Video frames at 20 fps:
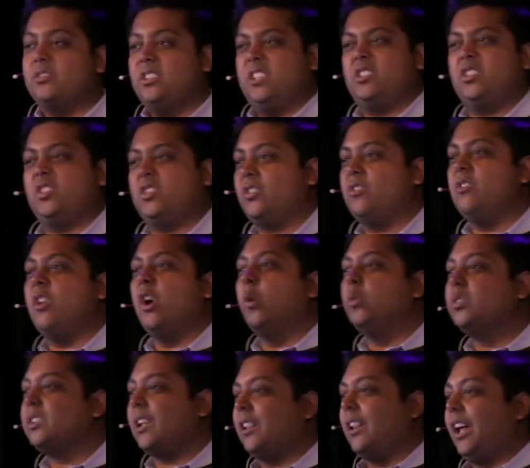that just
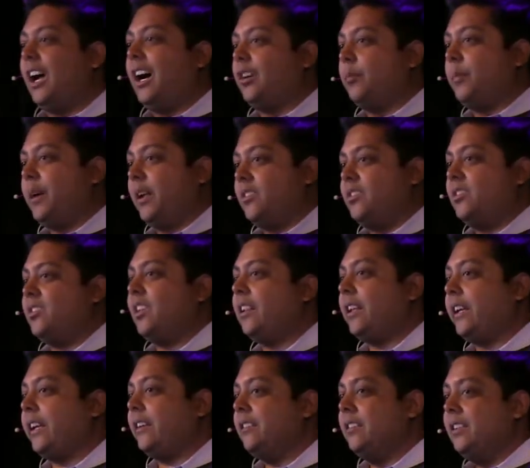knows a lot about
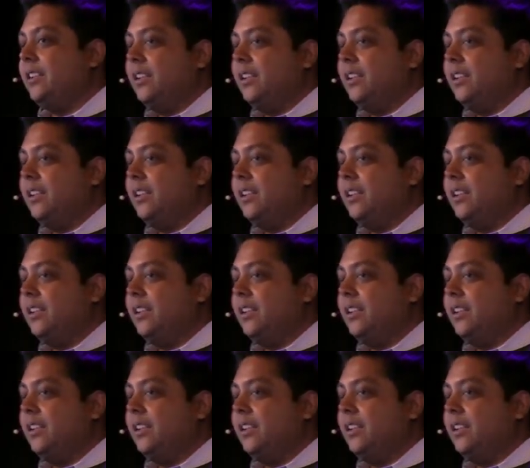selling.